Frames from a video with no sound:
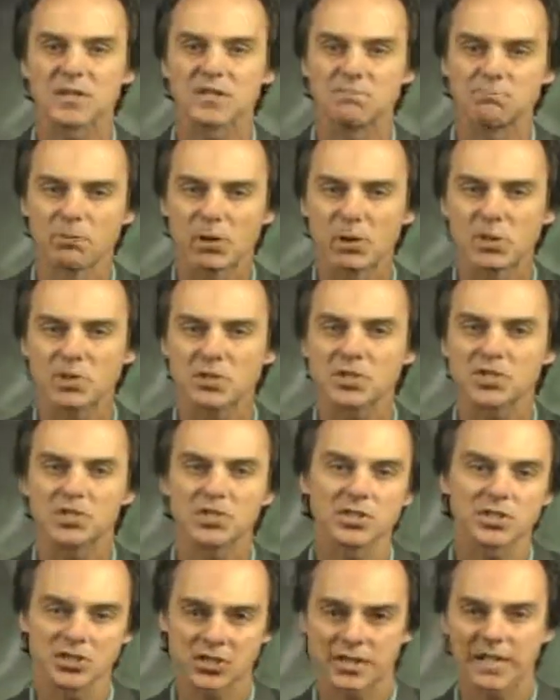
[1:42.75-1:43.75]
of most
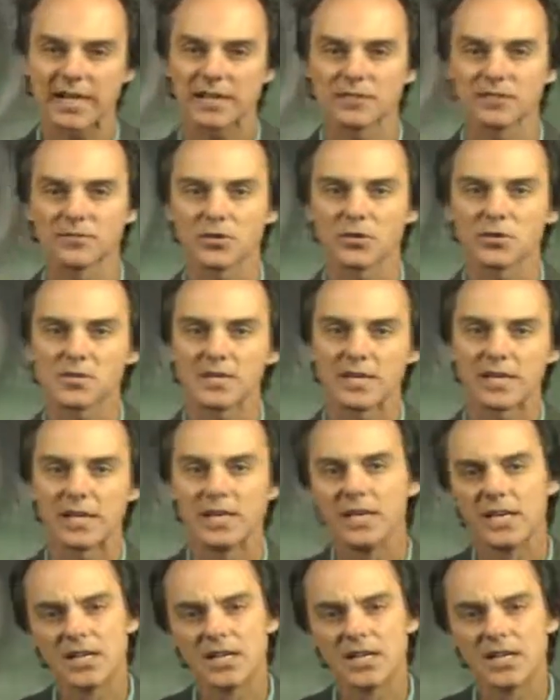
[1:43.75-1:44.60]
genetic diversity,